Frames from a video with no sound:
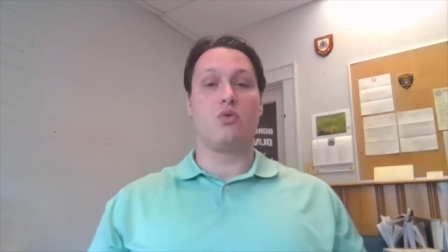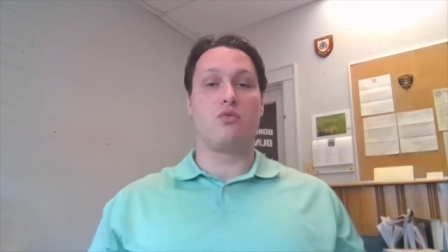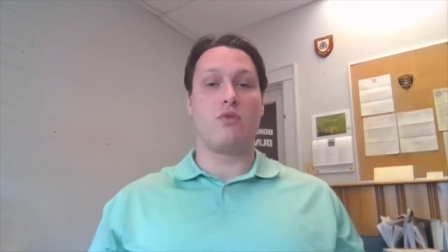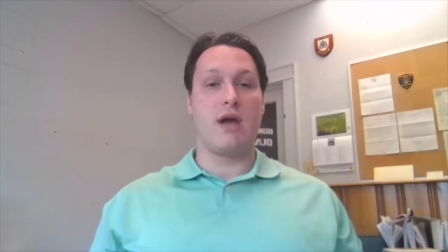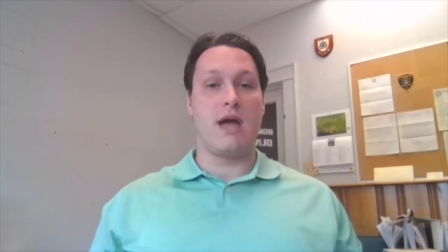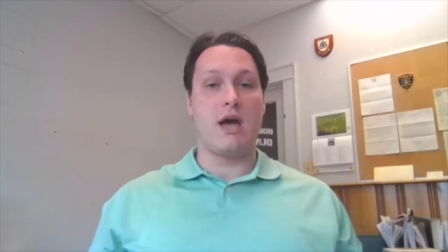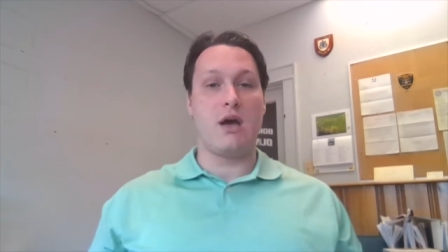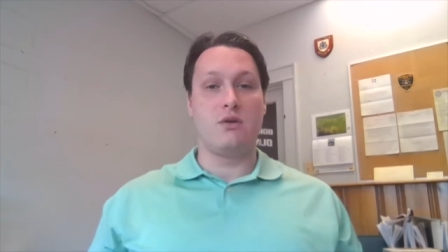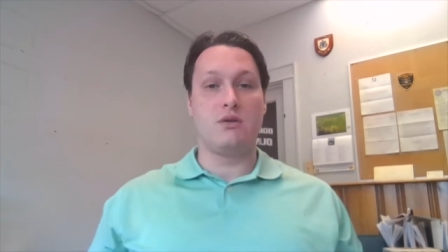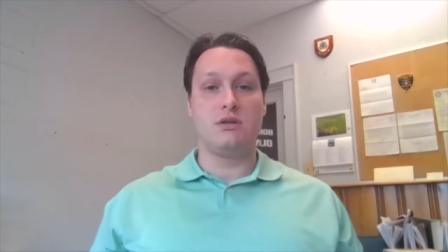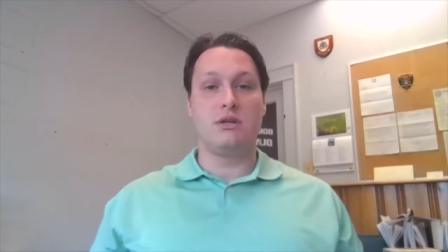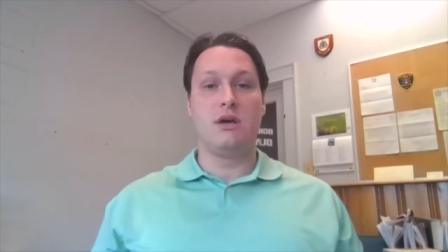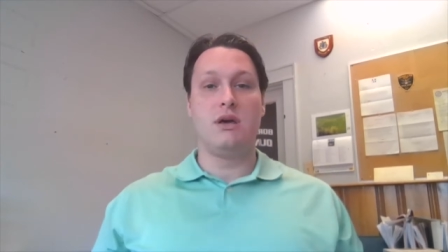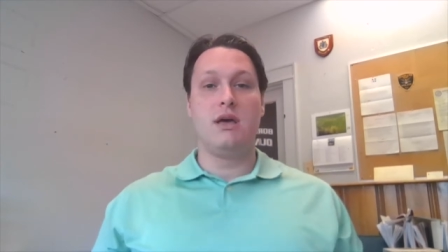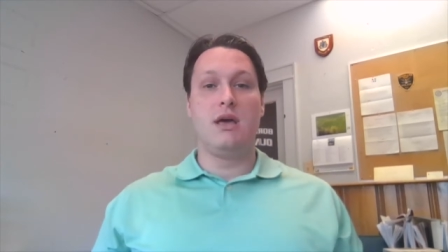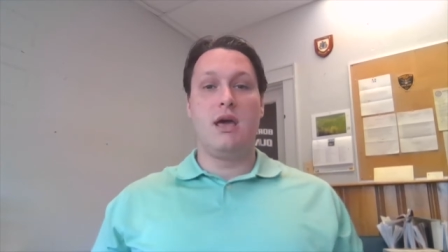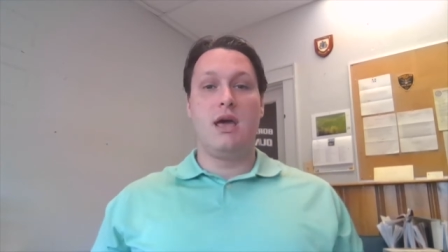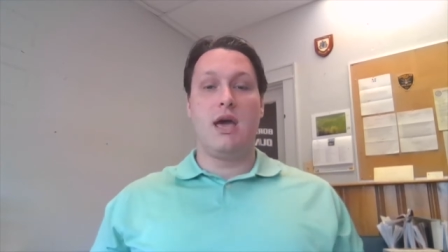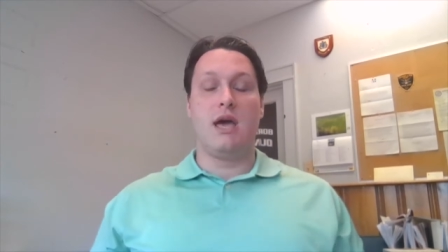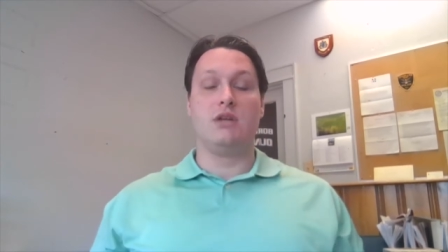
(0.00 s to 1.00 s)
round
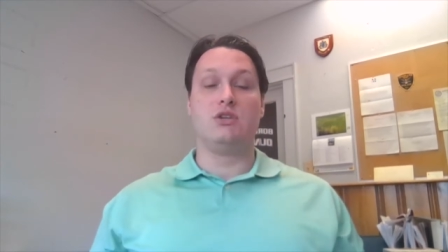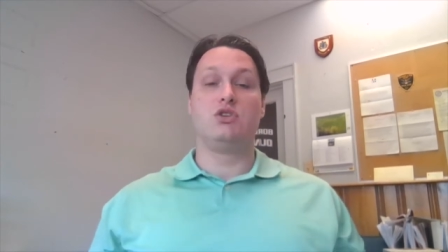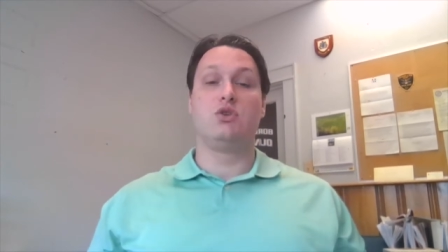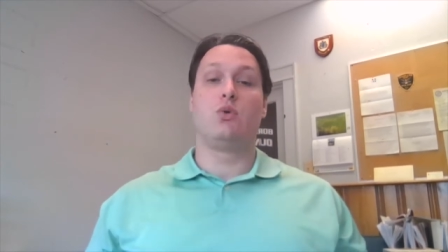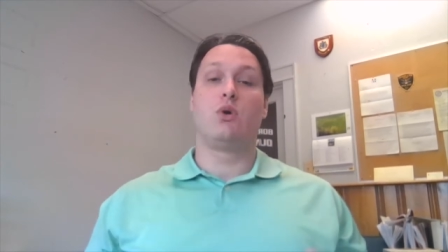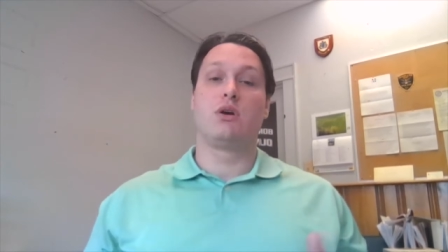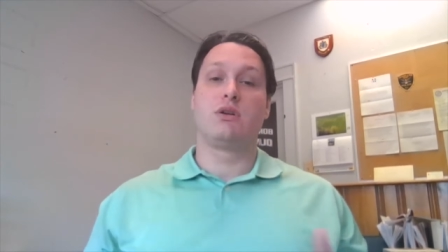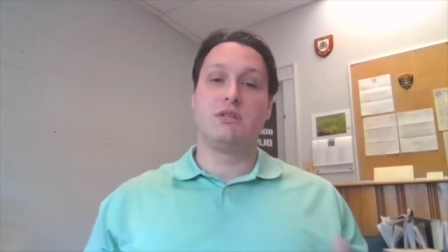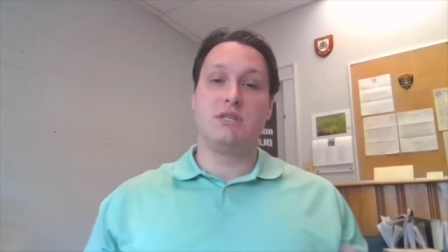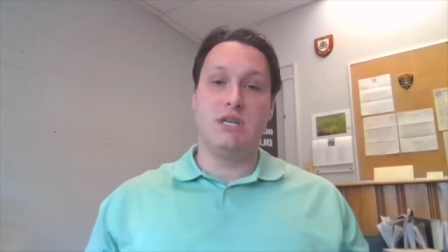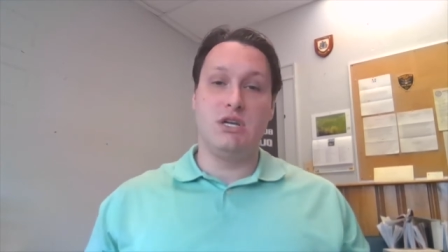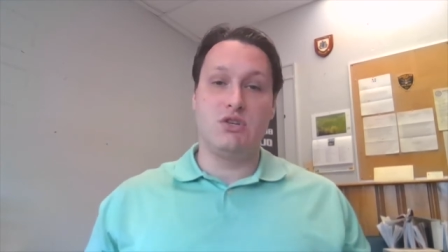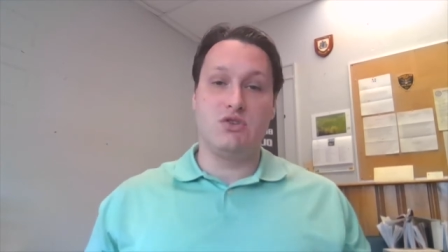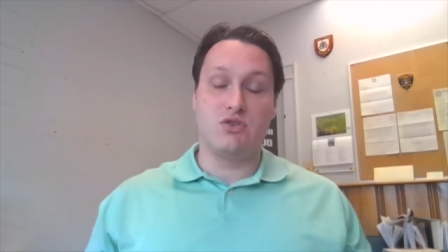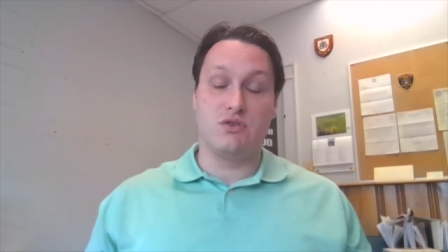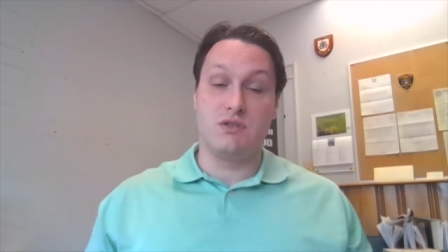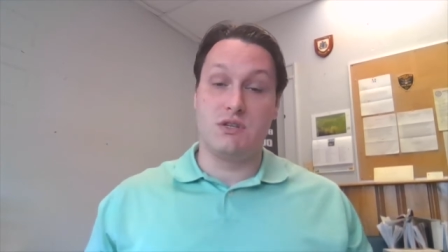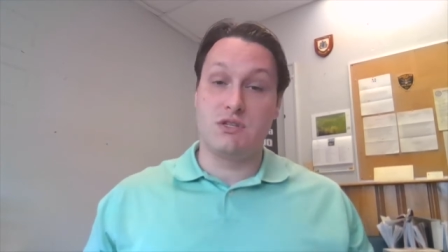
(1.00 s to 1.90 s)
and to our teachers.